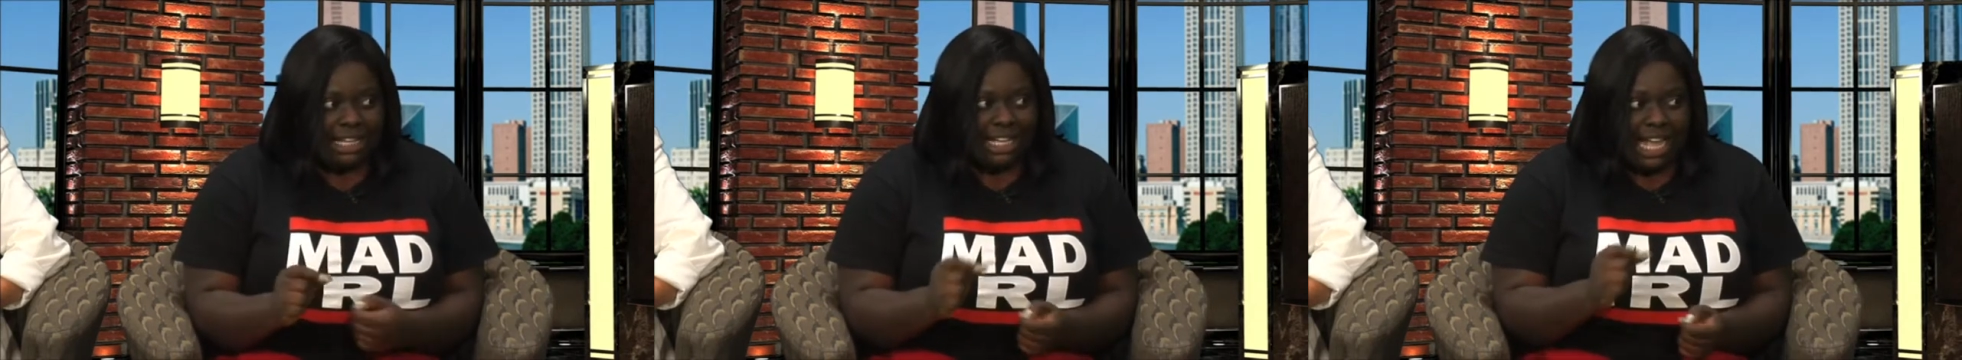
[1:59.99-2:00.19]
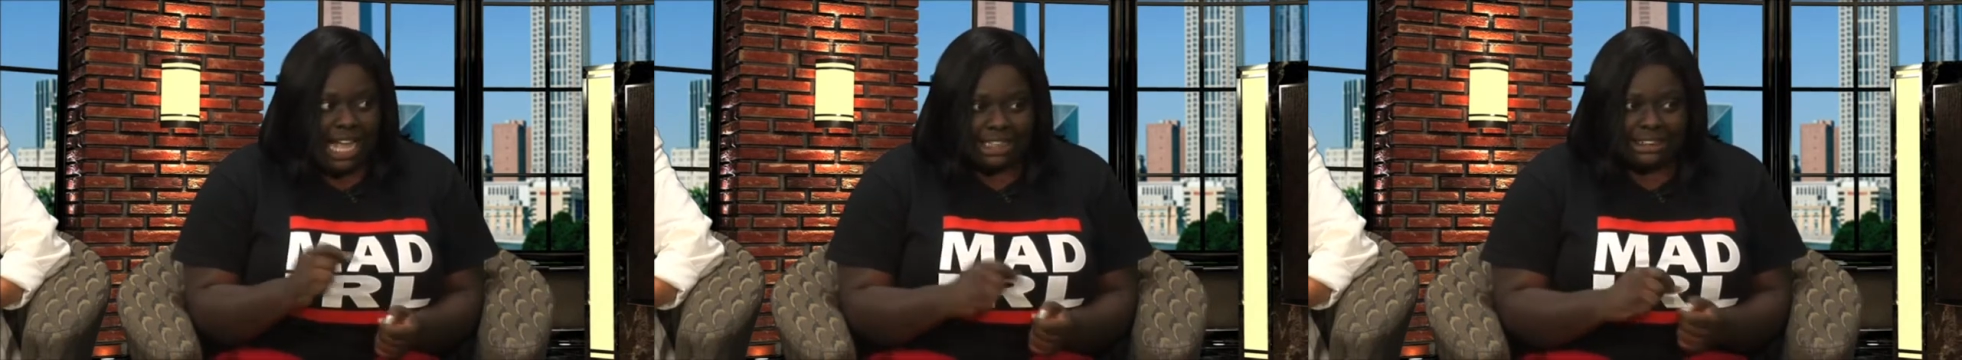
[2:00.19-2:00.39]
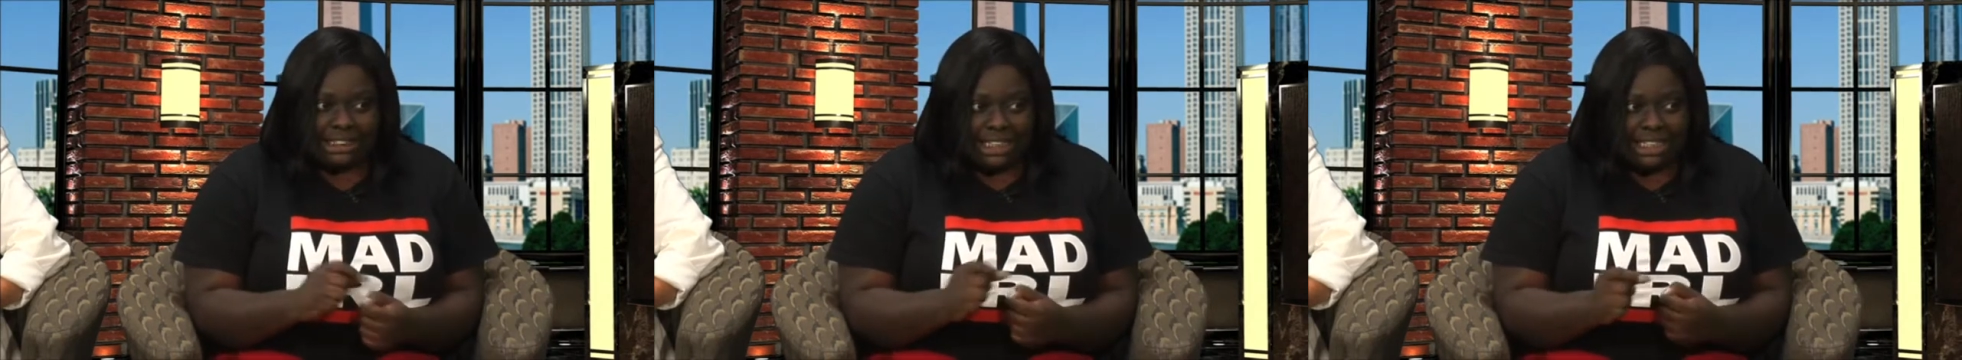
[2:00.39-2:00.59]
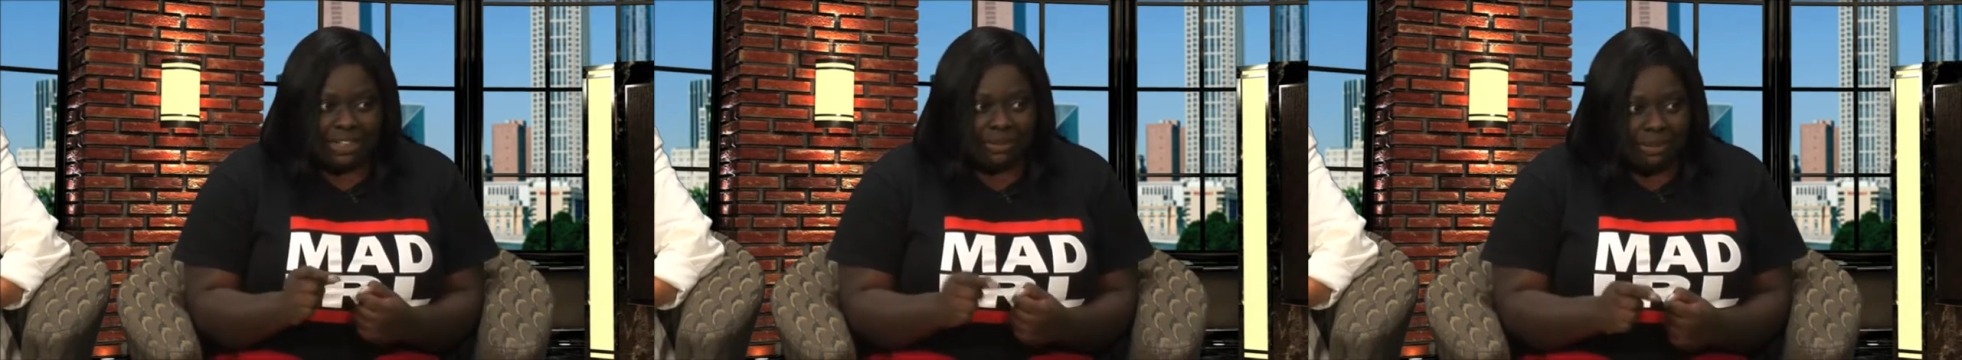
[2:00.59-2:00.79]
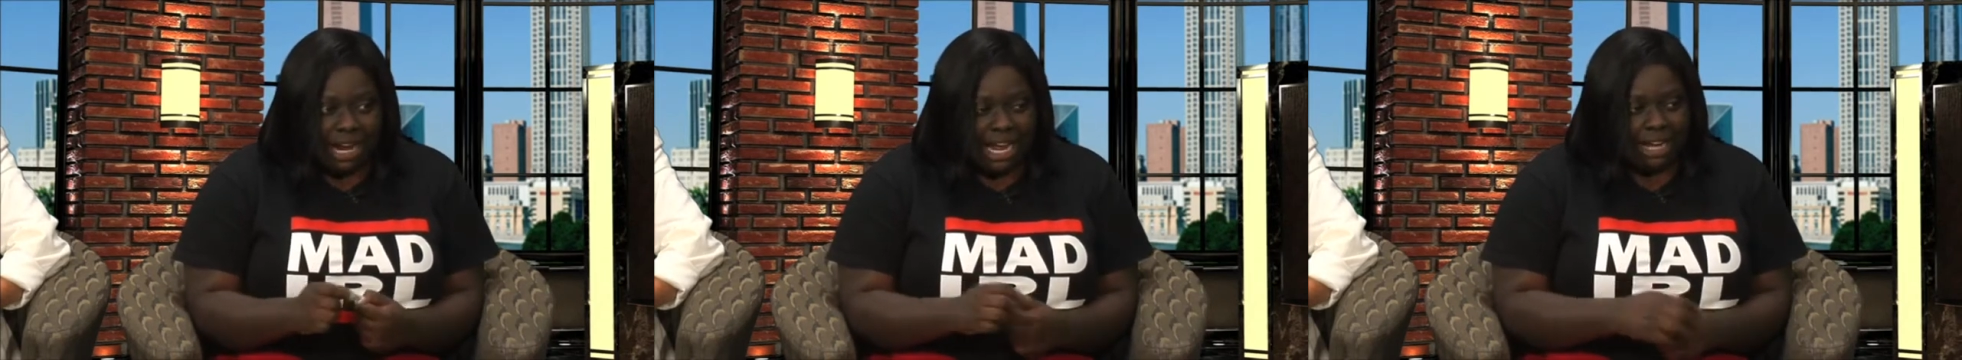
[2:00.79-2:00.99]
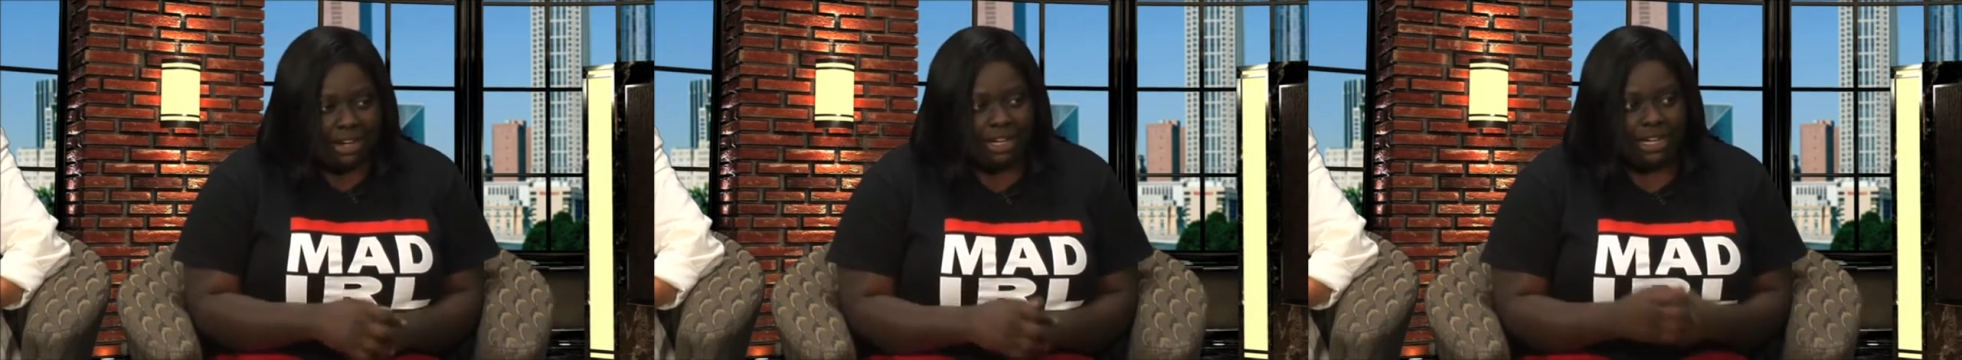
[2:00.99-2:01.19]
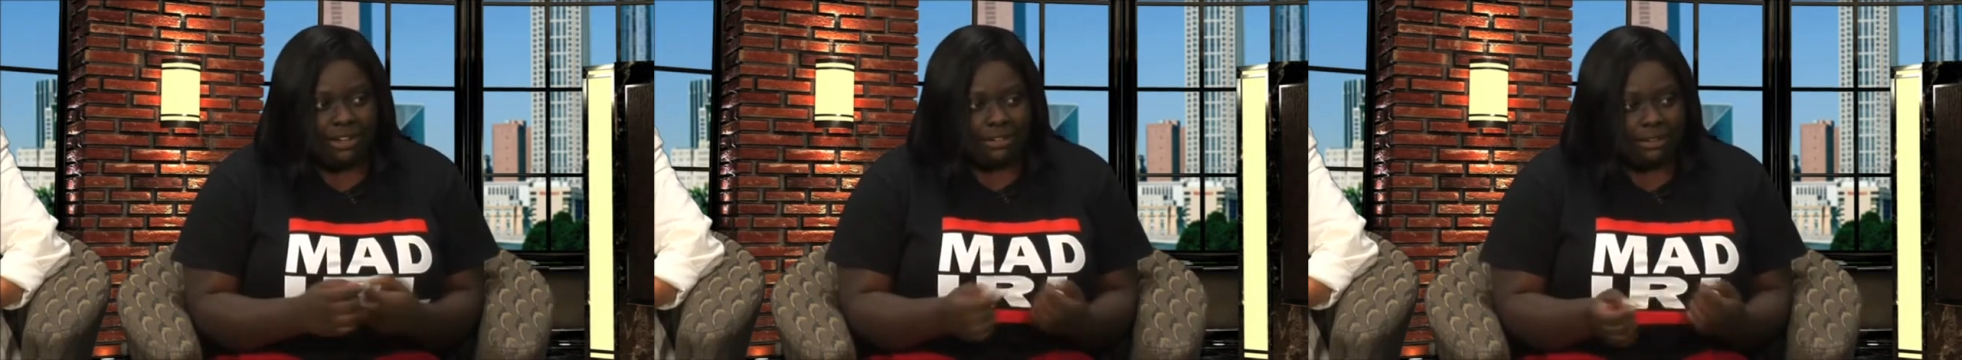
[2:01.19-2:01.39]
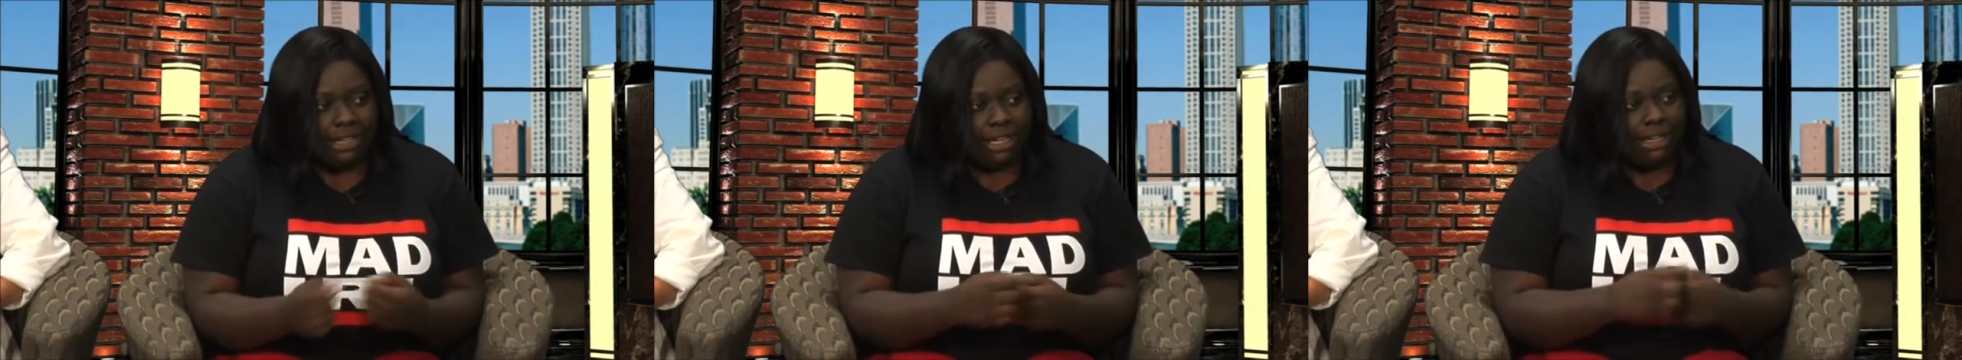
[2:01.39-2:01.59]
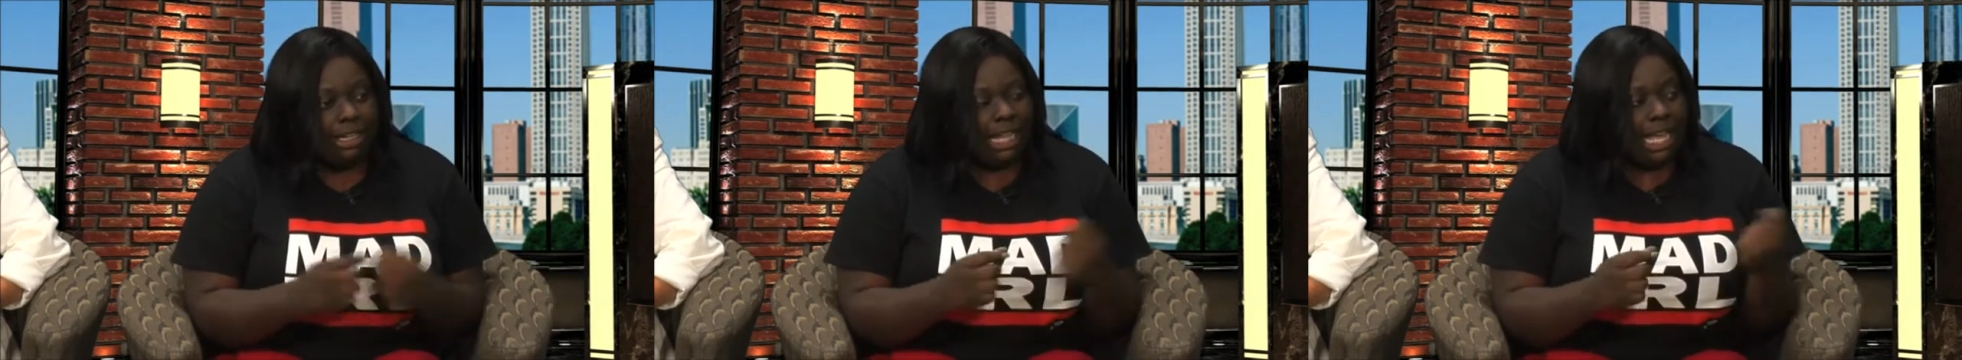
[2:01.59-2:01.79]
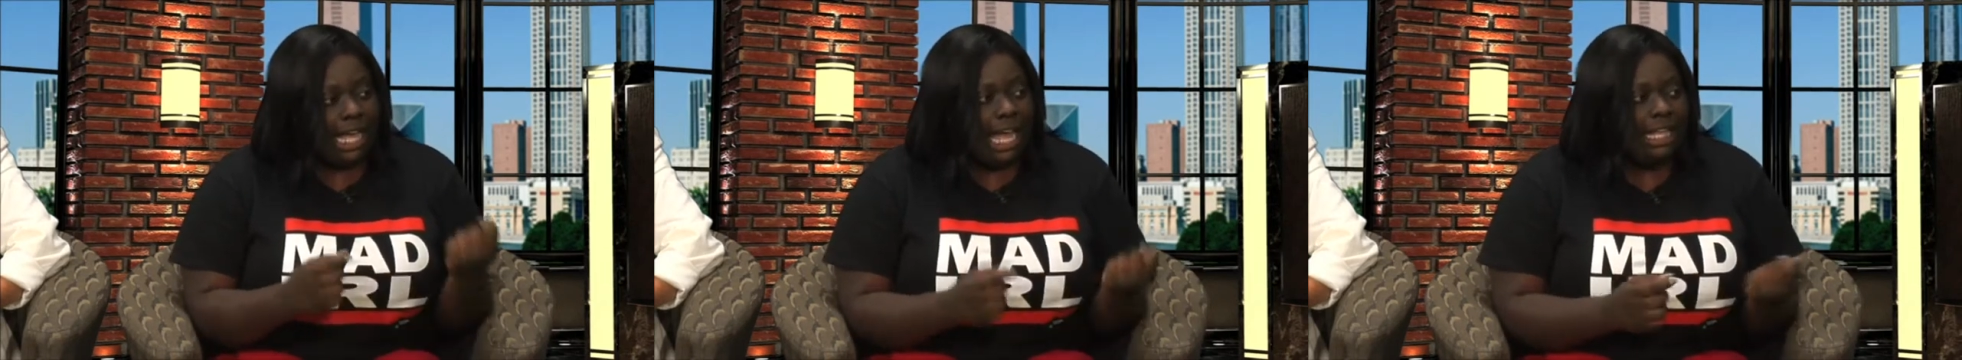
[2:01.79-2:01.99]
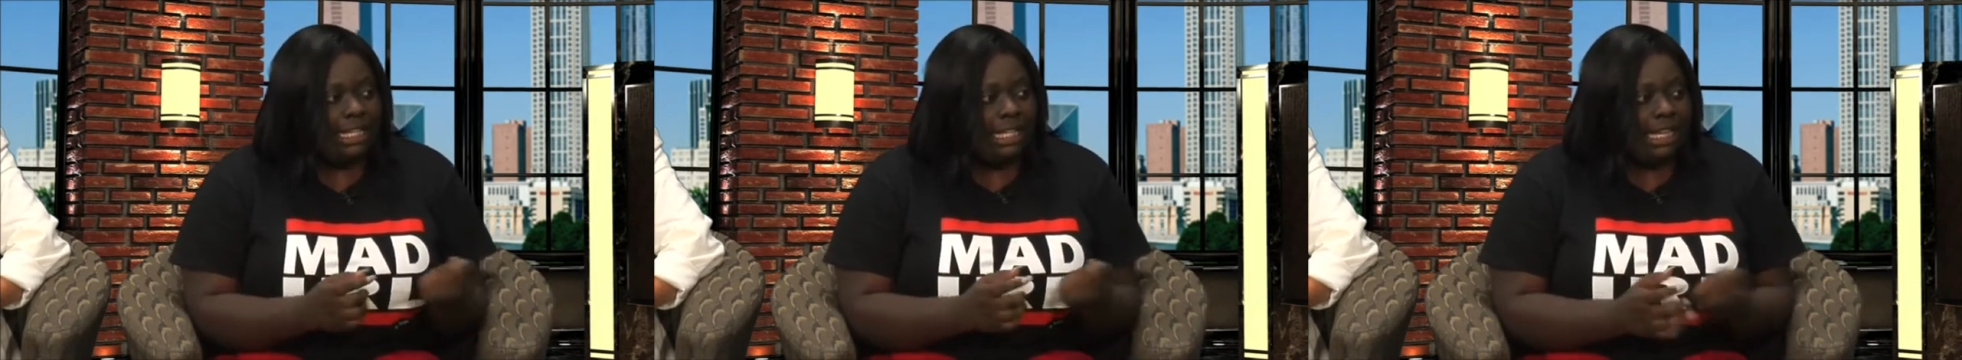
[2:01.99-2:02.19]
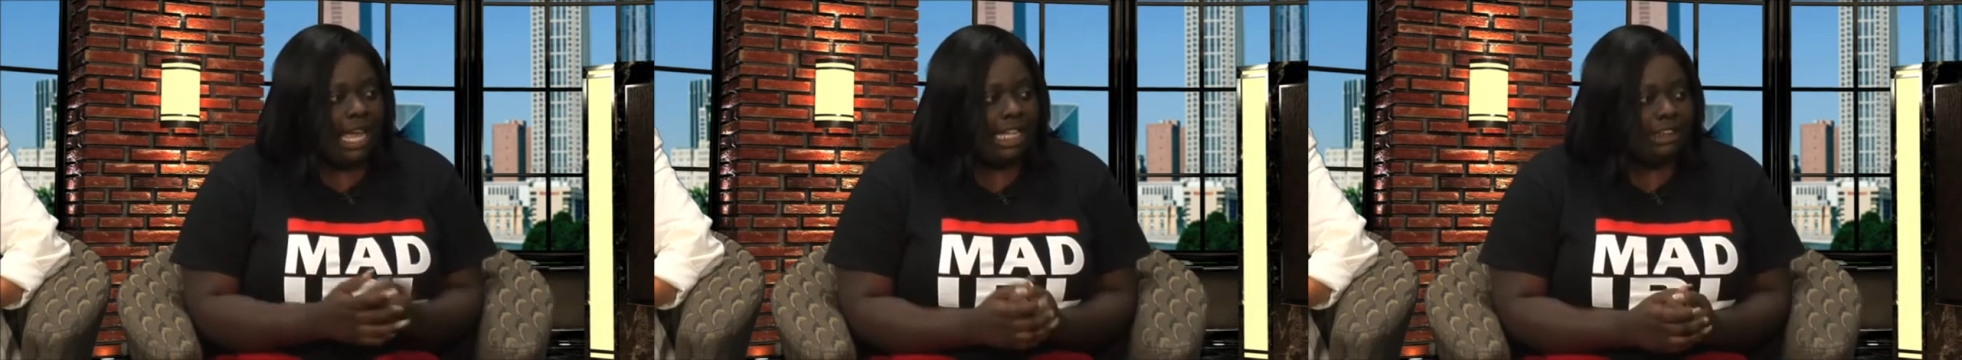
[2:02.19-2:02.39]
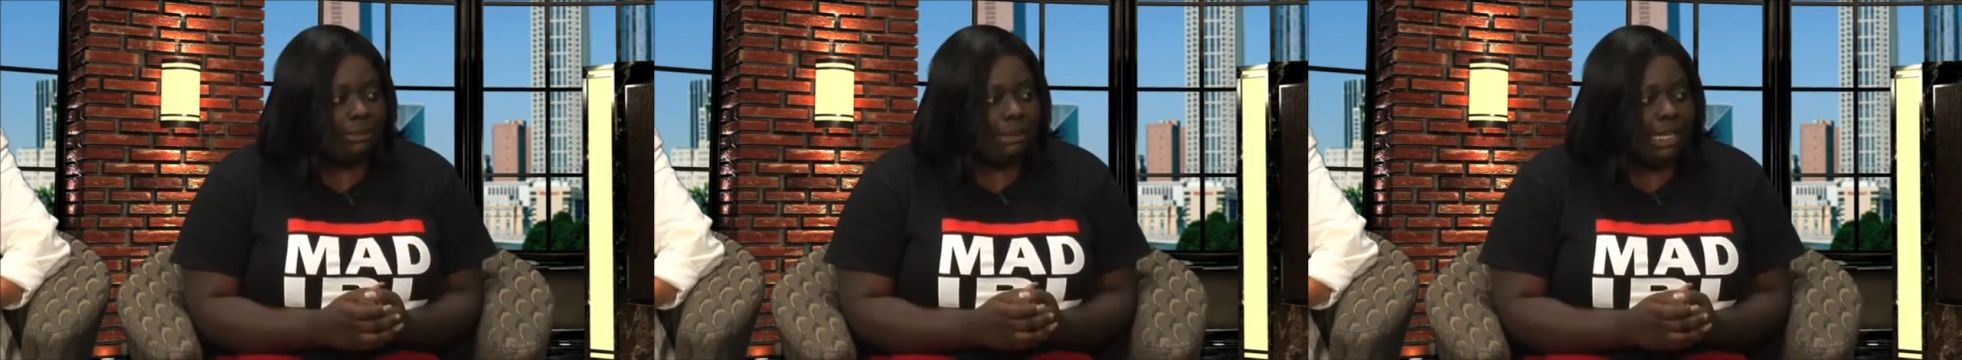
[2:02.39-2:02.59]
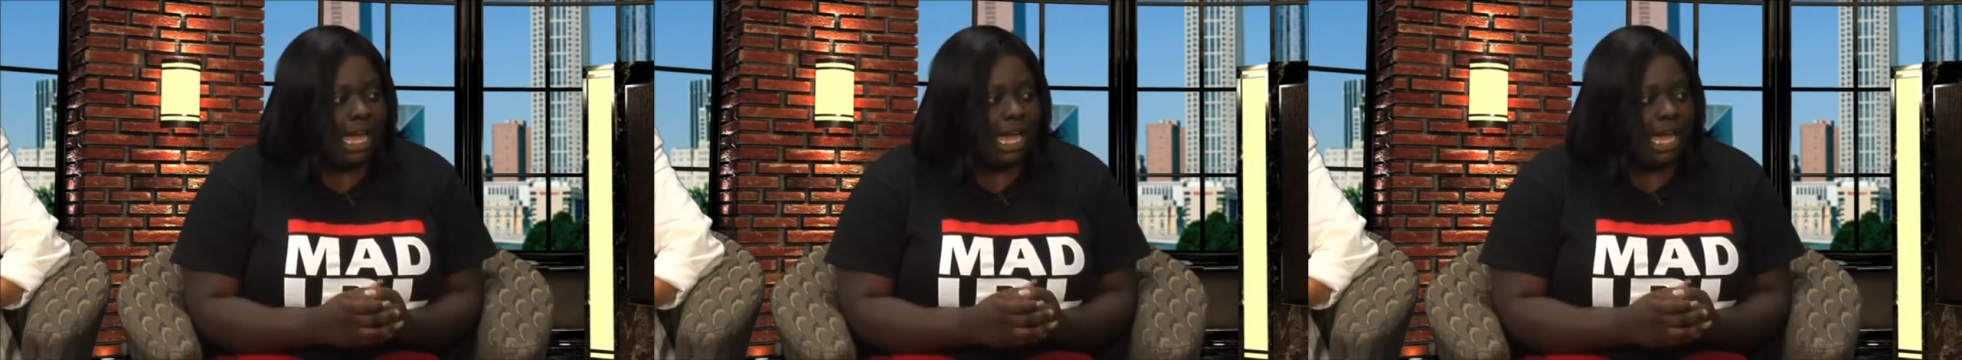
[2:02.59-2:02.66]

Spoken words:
And you had to get it right. Or like at the last one,